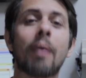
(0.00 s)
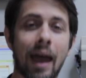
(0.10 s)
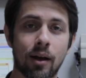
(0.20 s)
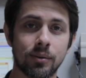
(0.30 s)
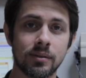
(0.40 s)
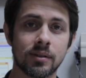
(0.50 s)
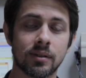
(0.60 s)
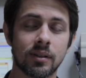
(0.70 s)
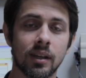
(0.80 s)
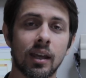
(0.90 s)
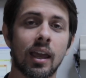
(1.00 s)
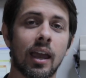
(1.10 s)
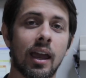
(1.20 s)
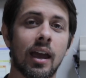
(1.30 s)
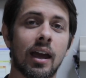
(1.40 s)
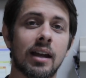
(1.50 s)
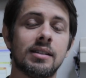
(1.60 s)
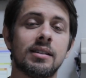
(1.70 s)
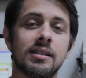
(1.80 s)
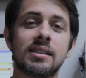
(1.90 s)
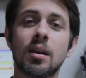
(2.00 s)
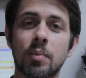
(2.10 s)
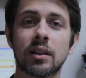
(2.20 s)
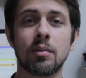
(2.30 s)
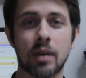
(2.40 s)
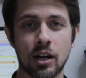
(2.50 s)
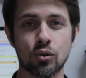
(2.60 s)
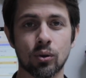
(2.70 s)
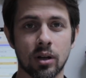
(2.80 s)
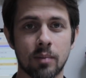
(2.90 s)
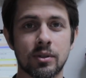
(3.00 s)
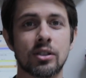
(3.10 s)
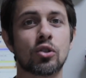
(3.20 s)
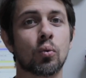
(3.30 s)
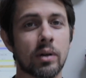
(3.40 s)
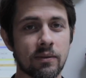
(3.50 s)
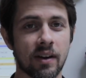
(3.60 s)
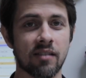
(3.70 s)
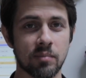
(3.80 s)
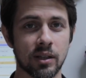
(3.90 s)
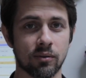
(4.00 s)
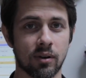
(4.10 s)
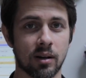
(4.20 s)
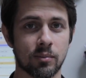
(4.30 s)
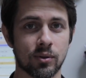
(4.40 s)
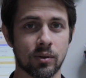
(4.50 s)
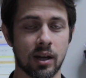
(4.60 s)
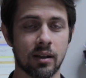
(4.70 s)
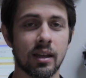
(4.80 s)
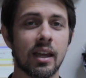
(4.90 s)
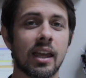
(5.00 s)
pound, and typically Benadryl comes in 25 milligrams, okay?